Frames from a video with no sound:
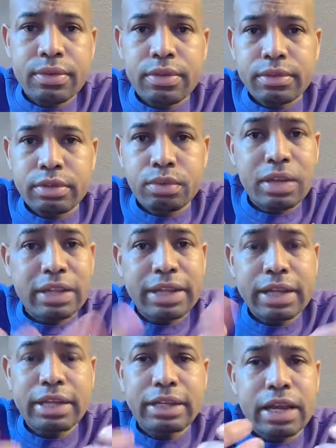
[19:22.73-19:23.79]
The one that they
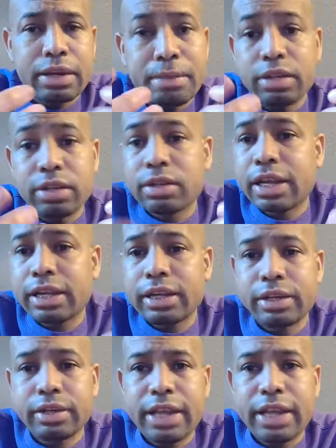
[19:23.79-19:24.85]
kind of made it look like
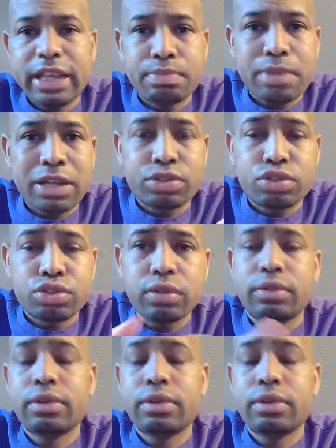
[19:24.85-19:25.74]
a Xbox controller.